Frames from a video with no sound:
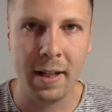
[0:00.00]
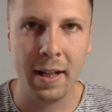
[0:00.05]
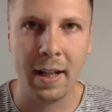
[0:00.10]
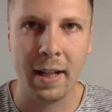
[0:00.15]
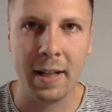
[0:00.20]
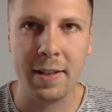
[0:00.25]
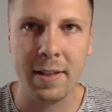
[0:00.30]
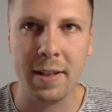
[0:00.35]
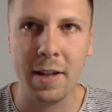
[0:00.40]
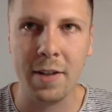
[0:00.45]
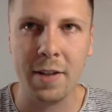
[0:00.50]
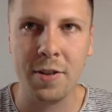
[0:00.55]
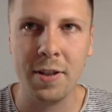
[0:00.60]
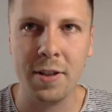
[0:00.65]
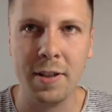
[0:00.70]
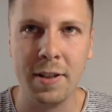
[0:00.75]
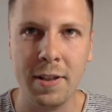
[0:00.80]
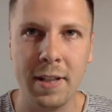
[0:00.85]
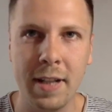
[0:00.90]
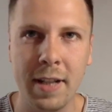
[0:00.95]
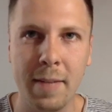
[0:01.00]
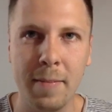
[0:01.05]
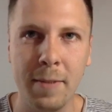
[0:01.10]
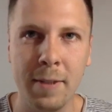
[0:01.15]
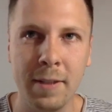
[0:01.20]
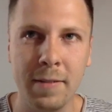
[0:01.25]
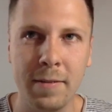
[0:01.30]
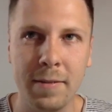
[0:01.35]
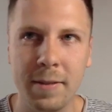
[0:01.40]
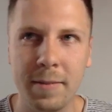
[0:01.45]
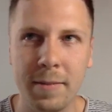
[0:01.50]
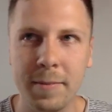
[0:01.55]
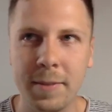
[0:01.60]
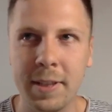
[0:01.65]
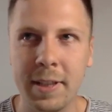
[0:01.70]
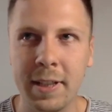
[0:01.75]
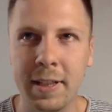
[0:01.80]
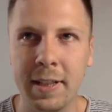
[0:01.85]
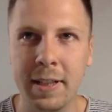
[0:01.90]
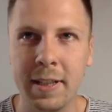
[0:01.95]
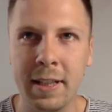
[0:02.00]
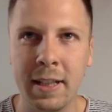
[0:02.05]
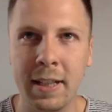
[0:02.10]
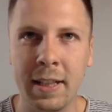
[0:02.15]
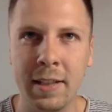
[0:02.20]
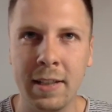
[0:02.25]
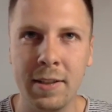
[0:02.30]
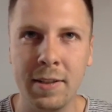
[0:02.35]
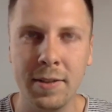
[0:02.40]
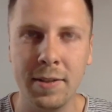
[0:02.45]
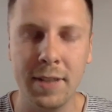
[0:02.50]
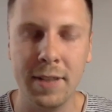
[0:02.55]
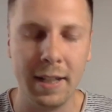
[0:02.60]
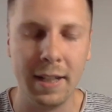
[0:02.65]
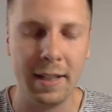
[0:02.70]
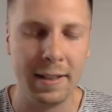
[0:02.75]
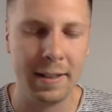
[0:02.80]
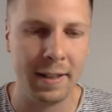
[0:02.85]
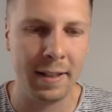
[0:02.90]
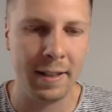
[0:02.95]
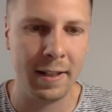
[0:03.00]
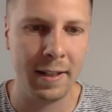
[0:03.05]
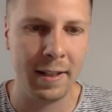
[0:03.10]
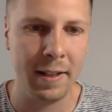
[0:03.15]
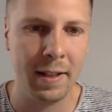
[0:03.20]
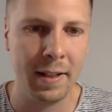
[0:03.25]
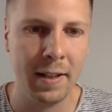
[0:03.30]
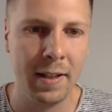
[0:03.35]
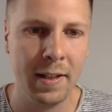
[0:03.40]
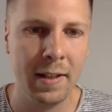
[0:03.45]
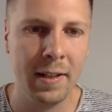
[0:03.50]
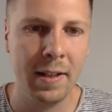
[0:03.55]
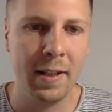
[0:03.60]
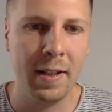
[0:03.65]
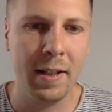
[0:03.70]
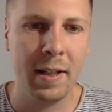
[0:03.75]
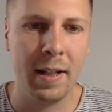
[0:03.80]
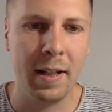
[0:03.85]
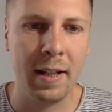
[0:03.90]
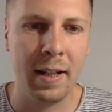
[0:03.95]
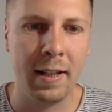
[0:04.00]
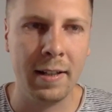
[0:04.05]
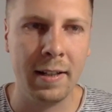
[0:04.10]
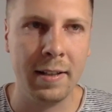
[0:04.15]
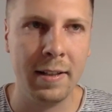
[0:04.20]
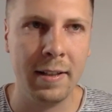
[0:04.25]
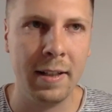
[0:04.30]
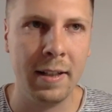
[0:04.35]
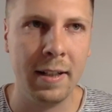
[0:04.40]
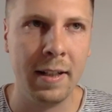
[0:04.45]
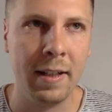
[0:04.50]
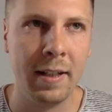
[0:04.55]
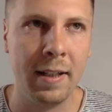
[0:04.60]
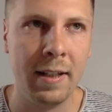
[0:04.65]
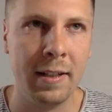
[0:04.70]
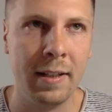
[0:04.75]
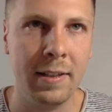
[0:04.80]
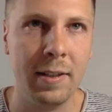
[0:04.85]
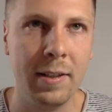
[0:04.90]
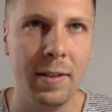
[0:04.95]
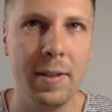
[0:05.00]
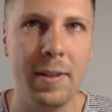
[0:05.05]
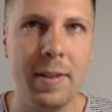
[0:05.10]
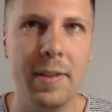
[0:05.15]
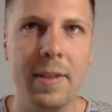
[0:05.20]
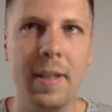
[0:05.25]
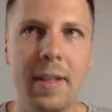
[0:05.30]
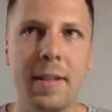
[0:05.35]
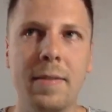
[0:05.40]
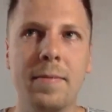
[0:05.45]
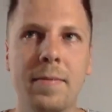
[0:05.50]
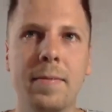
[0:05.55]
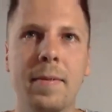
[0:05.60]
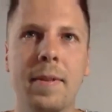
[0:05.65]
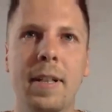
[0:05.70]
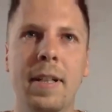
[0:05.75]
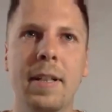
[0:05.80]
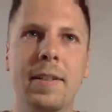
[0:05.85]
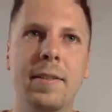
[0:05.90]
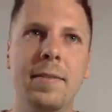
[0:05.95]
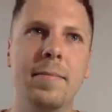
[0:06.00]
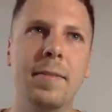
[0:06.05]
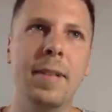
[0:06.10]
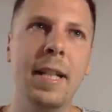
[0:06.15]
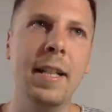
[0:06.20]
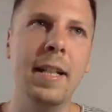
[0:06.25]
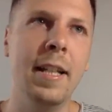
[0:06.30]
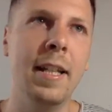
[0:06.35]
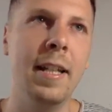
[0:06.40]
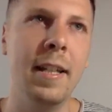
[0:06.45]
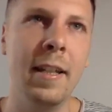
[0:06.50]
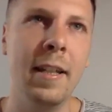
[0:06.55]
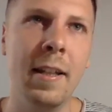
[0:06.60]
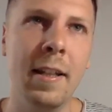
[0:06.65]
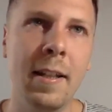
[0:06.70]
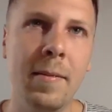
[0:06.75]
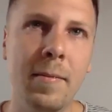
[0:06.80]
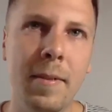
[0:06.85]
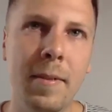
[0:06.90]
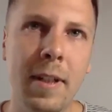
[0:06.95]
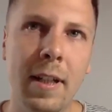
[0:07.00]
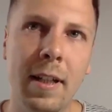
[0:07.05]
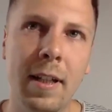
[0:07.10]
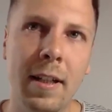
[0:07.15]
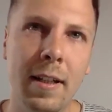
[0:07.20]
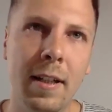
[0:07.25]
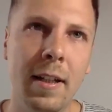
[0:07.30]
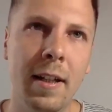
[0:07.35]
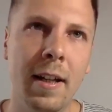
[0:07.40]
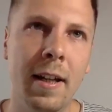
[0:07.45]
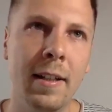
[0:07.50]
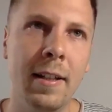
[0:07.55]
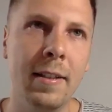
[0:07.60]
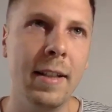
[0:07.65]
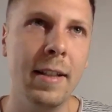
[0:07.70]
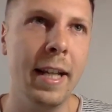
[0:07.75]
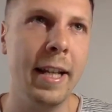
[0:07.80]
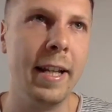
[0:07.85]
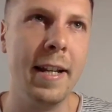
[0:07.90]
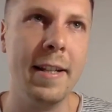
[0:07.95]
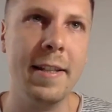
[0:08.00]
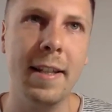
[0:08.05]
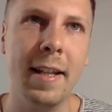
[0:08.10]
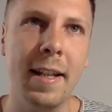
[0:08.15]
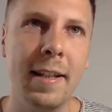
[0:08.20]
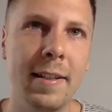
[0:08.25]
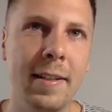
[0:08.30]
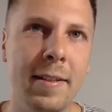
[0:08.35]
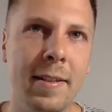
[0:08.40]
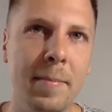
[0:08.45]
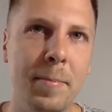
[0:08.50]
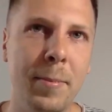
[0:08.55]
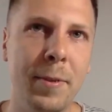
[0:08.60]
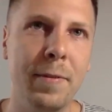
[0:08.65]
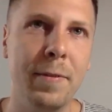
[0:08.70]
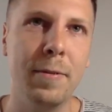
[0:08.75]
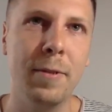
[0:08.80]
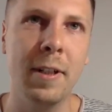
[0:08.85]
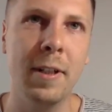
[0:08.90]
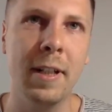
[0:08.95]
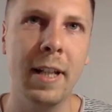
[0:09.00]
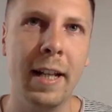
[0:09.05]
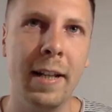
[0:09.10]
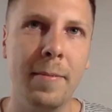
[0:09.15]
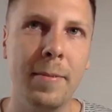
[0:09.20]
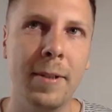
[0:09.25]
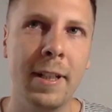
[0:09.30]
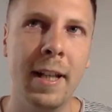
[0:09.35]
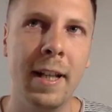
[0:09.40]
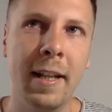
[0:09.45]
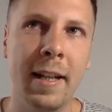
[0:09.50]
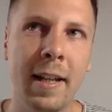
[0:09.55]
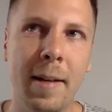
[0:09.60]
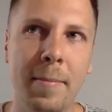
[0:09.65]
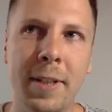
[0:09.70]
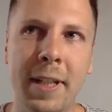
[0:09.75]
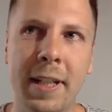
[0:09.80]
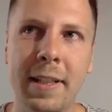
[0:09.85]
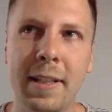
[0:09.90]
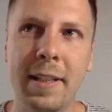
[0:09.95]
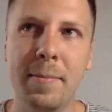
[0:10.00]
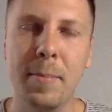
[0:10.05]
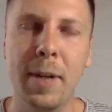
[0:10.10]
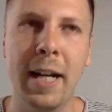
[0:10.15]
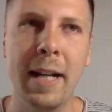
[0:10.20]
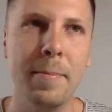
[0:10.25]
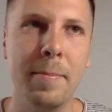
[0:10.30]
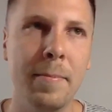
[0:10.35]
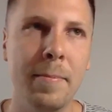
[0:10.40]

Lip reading: And sessions doubled from 30 to 60. And so it's really, and like I said in the before, like when I updated my